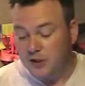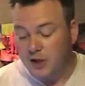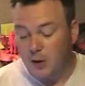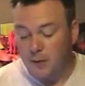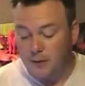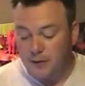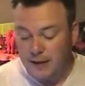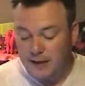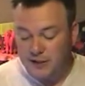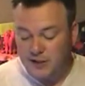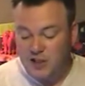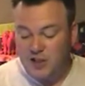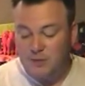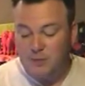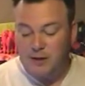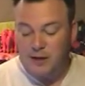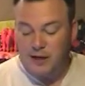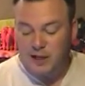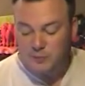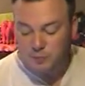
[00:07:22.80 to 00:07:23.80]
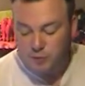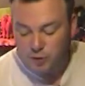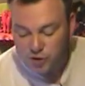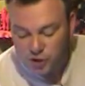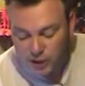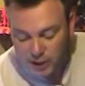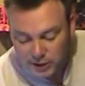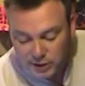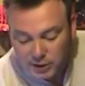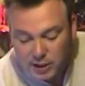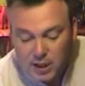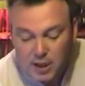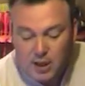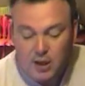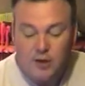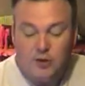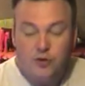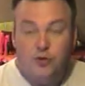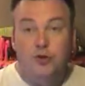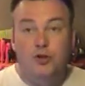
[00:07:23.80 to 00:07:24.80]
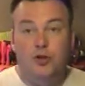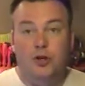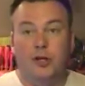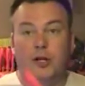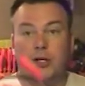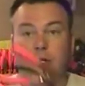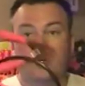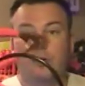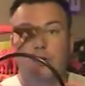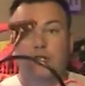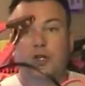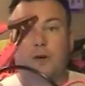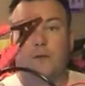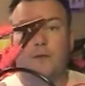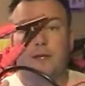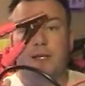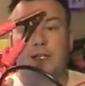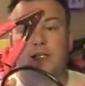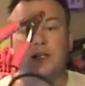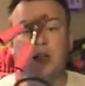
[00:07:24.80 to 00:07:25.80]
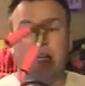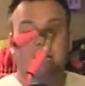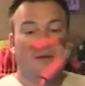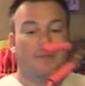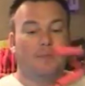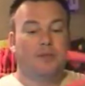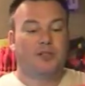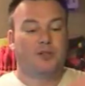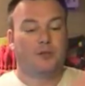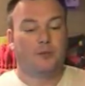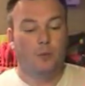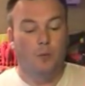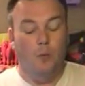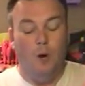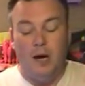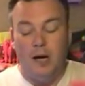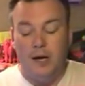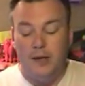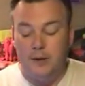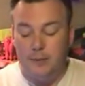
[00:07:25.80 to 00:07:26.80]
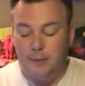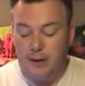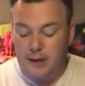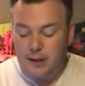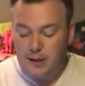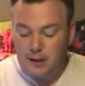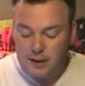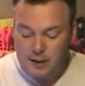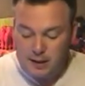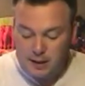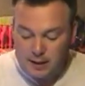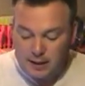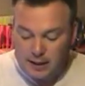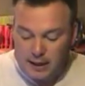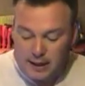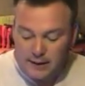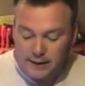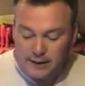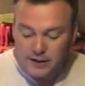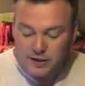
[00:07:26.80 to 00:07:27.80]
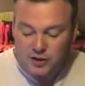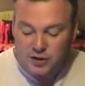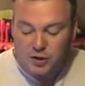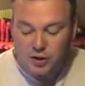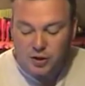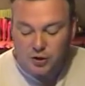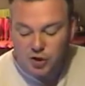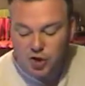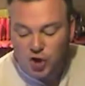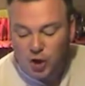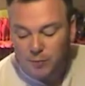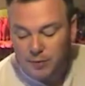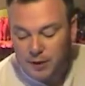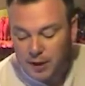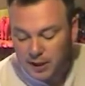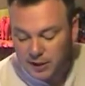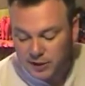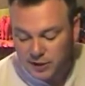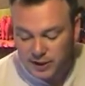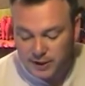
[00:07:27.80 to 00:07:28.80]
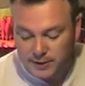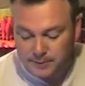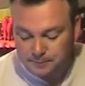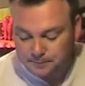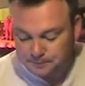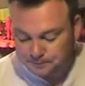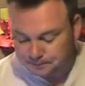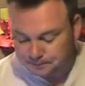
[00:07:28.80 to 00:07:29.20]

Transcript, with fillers: So that's going to be the next project. Just got to cut off these clips, wire them in, and that's going to do the job nicely.